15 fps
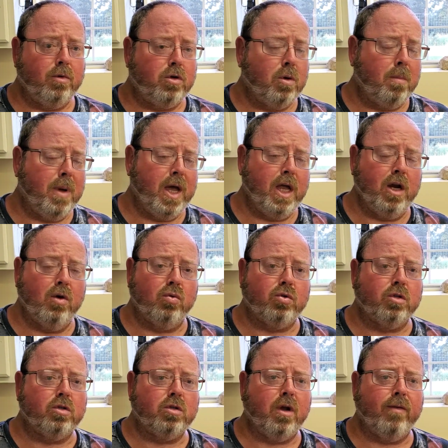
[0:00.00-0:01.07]

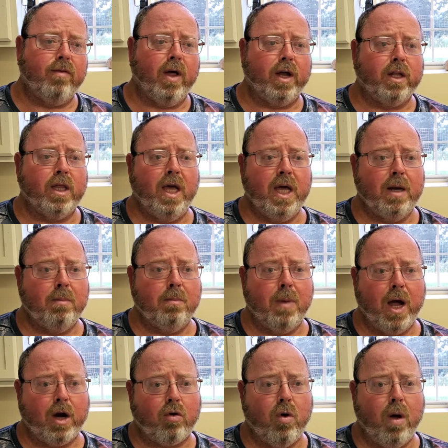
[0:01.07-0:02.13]
tomatoes and stuff like that, and
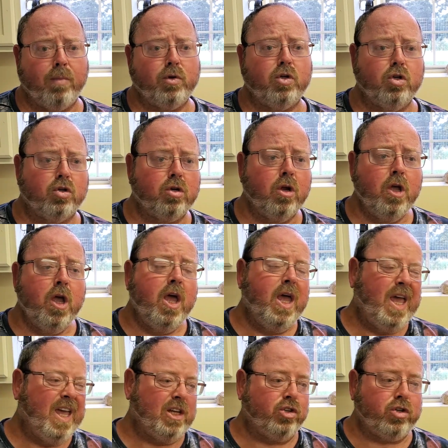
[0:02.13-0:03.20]
my crop's
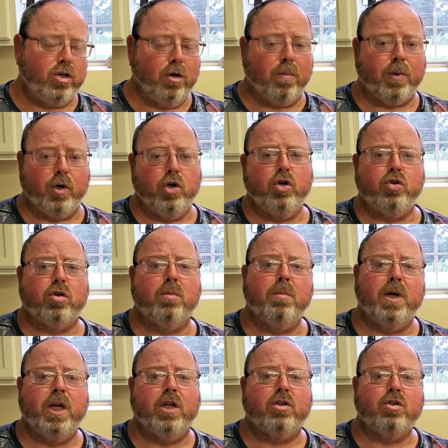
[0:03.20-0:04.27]
it's still producing,
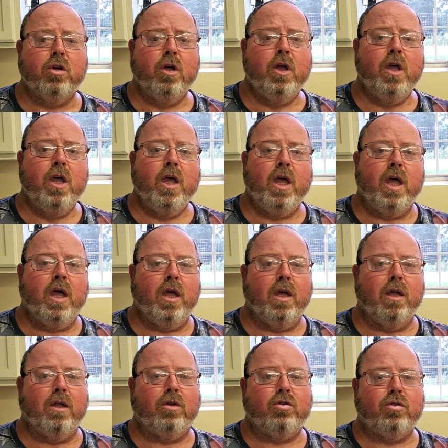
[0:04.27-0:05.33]
but
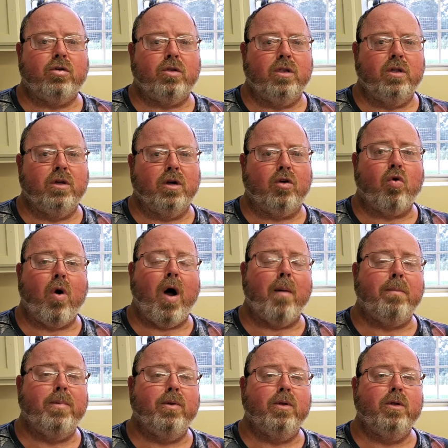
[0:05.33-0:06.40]
it's the
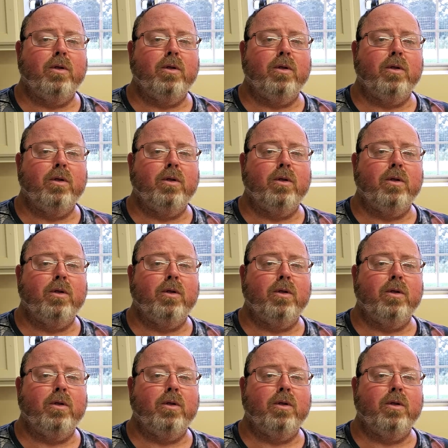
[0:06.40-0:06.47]
crop,